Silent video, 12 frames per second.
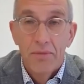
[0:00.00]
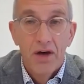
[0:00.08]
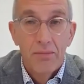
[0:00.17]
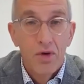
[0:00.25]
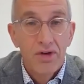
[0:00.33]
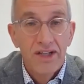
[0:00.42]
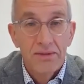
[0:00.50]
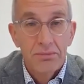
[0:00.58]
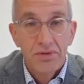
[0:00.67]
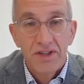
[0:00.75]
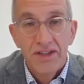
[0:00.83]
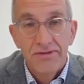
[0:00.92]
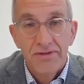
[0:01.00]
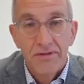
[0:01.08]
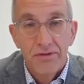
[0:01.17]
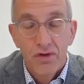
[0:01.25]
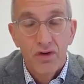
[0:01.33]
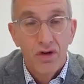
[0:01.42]
a, morning brief
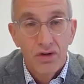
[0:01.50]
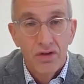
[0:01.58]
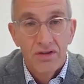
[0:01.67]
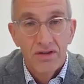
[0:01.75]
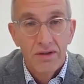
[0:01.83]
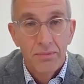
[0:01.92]
for all